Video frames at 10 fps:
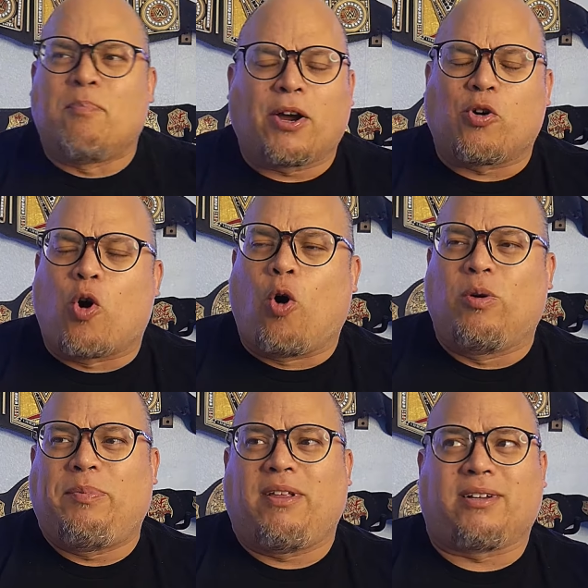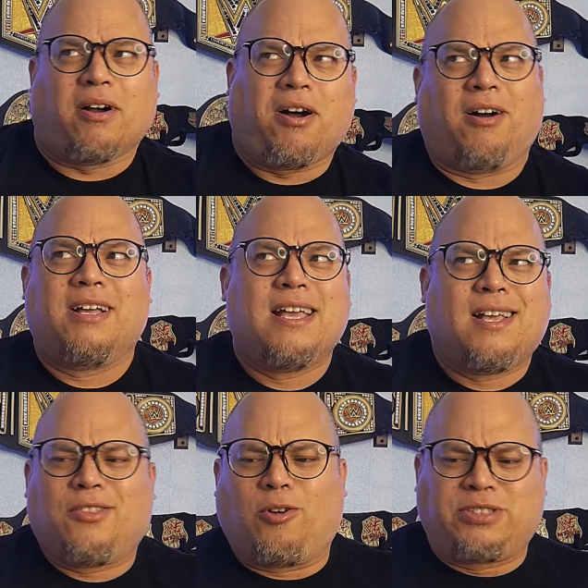Michael Cole would be like, oh,
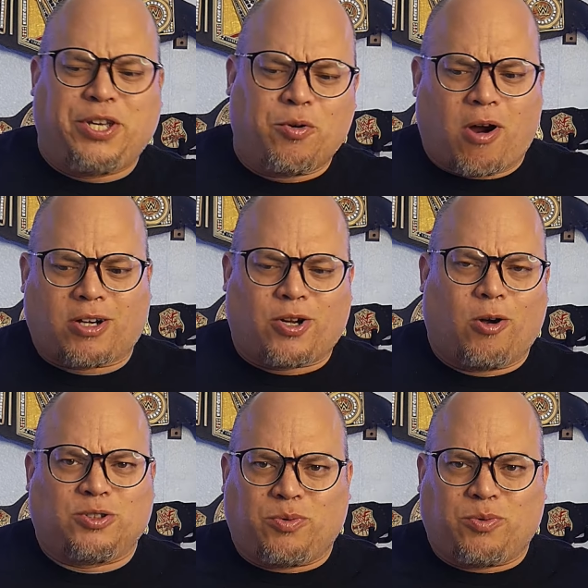those QR codes,